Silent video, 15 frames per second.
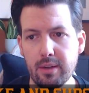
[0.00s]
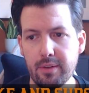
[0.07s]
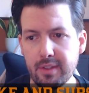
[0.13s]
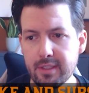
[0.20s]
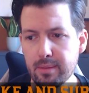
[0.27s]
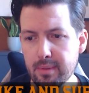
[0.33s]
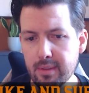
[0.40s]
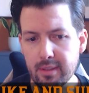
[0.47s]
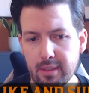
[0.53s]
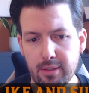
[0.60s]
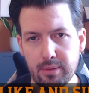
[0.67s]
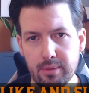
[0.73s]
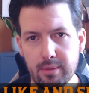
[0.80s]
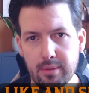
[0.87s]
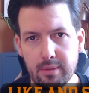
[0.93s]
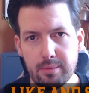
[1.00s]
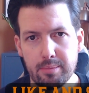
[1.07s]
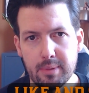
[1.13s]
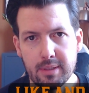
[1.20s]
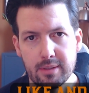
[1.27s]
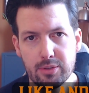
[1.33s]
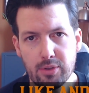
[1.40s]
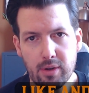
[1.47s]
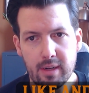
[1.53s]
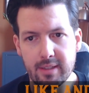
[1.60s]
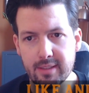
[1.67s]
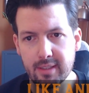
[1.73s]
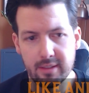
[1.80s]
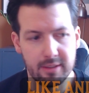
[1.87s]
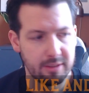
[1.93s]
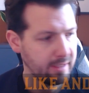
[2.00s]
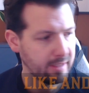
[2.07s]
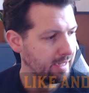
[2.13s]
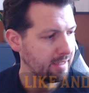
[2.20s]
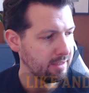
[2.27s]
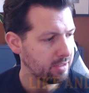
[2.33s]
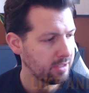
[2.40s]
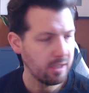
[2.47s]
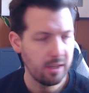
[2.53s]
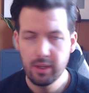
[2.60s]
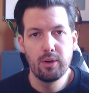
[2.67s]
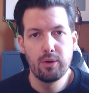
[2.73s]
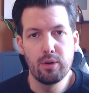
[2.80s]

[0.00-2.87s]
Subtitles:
If there's something that you've been struggling to understand,